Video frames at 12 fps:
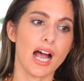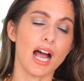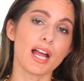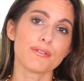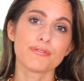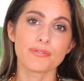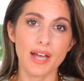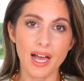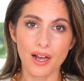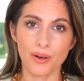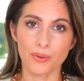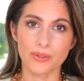I
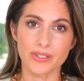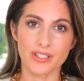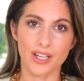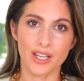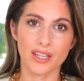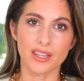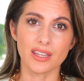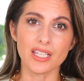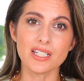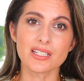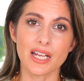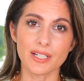found
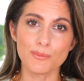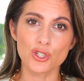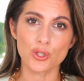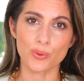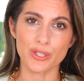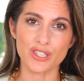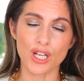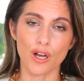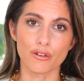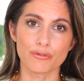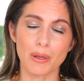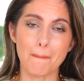the denim shorts
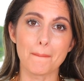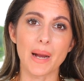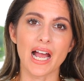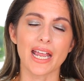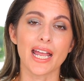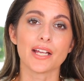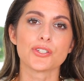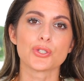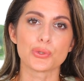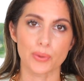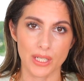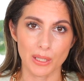of my
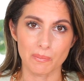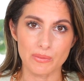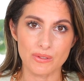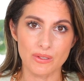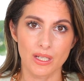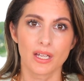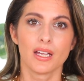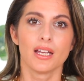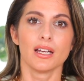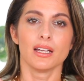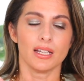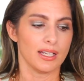dreams
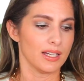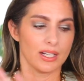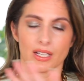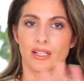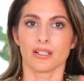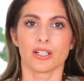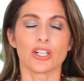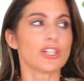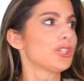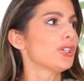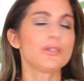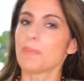
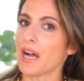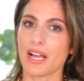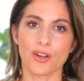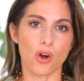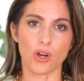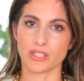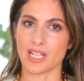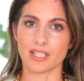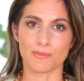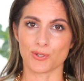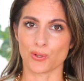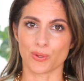goodbye all
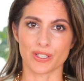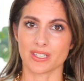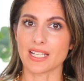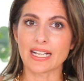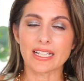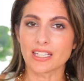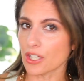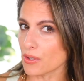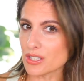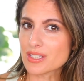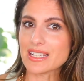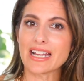denim shorts. Like there
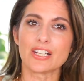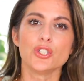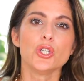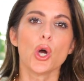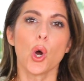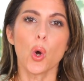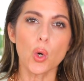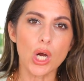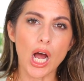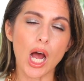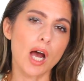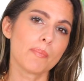is like no
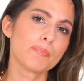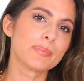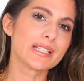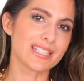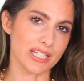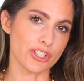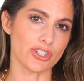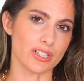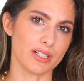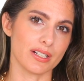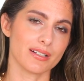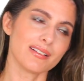
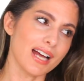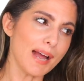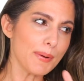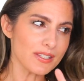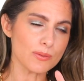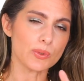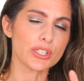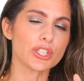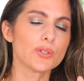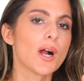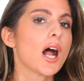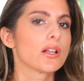competition. I bought some really
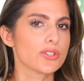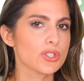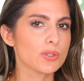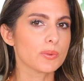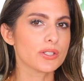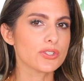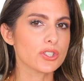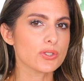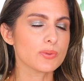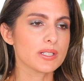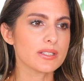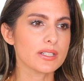cute Hollister ones
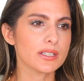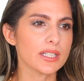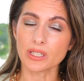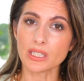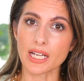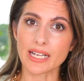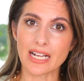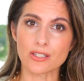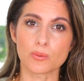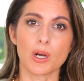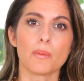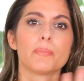just recently, they like as
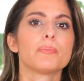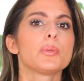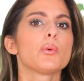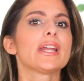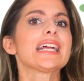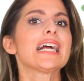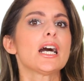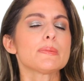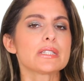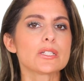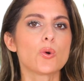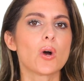well. But when it
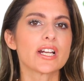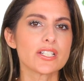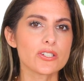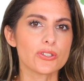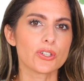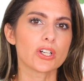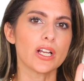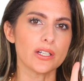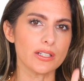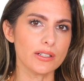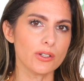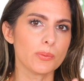comes to wanting to look a
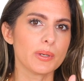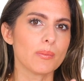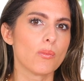little bit